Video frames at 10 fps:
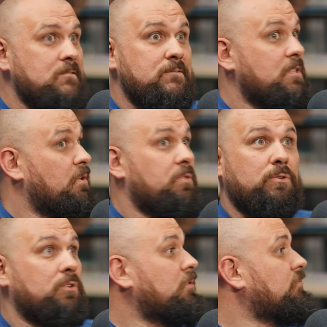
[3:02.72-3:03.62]
There was
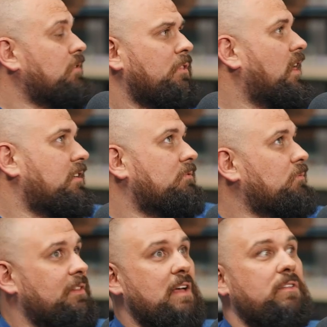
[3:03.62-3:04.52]

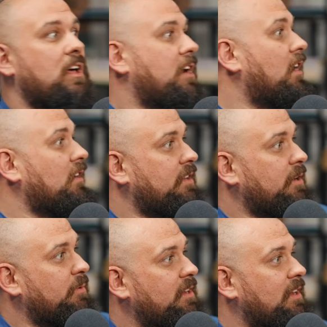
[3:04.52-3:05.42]
definitely not in Ireland
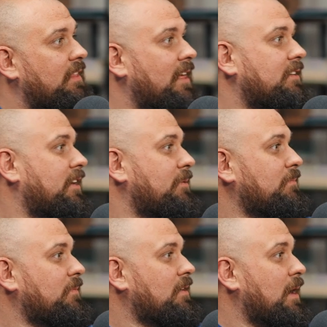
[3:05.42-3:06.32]
anyway, yeah, at that time.
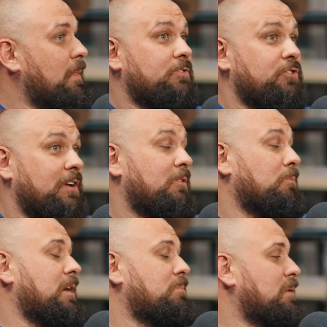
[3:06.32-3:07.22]
I'm not sure now there
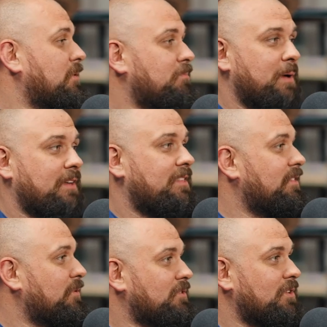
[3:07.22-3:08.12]
might be, but back then
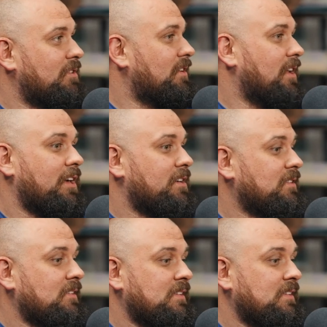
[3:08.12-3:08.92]
there was nothing like it.